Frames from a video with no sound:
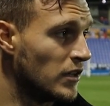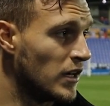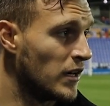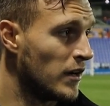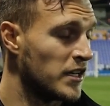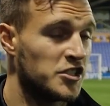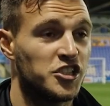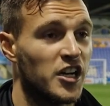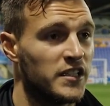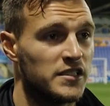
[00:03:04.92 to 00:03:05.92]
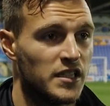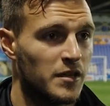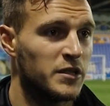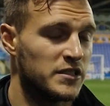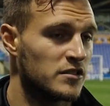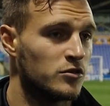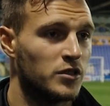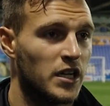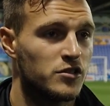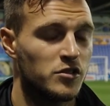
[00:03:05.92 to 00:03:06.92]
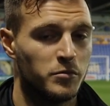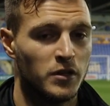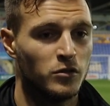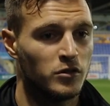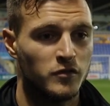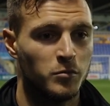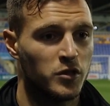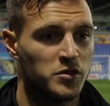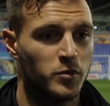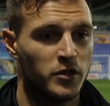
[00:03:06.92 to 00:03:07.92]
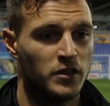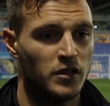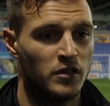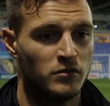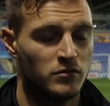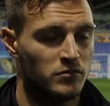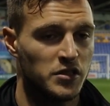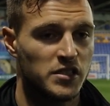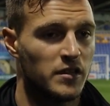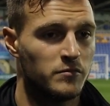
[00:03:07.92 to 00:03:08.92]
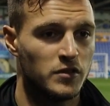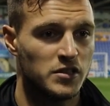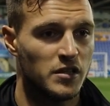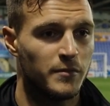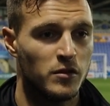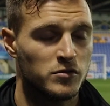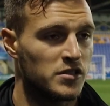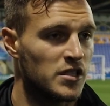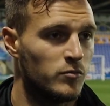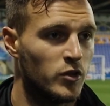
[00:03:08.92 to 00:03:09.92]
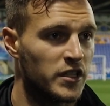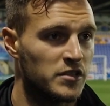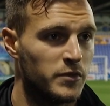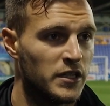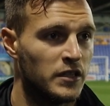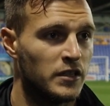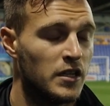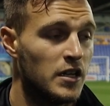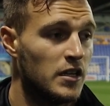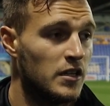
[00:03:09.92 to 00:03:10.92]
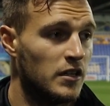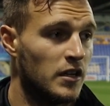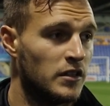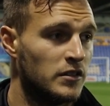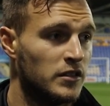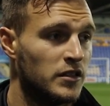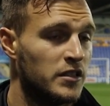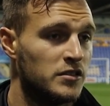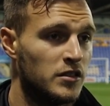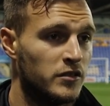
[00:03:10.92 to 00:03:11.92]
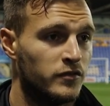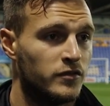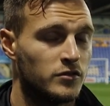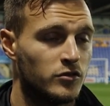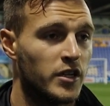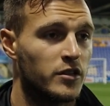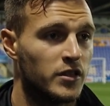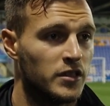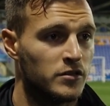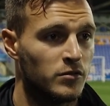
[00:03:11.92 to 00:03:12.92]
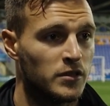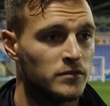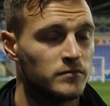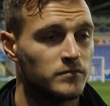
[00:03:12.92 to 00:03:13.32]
I, shine tonight because I scored a hat trick, but all the other boys put in uh, the same the same hours, the same work as me, and and uh, they deserve great credit as well